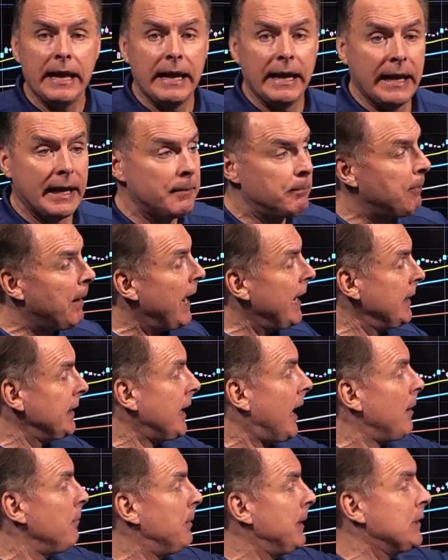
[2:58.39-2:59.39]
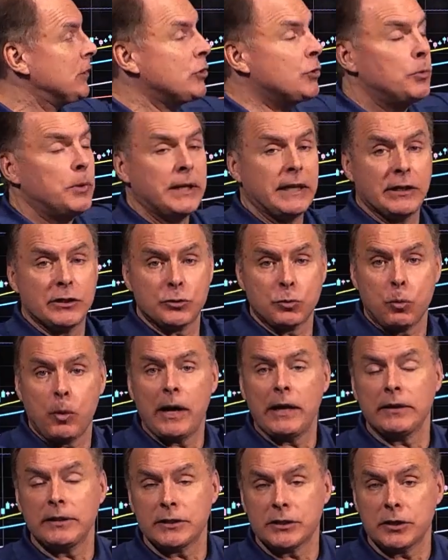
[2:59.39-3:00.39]
it might not be doing as
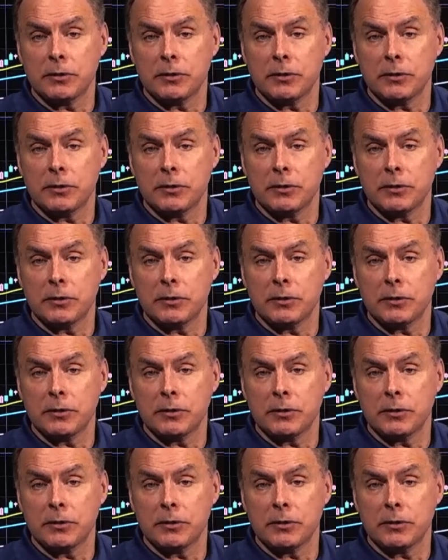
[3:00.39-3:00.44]
well as